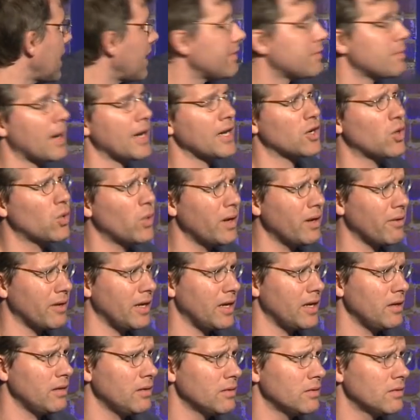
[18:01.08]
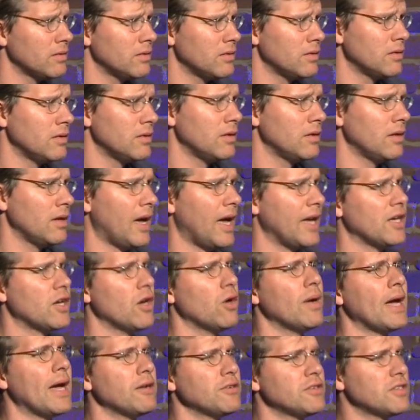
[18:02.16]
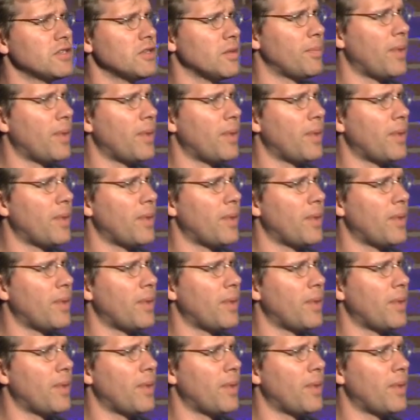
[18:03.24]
as my query, I go out to the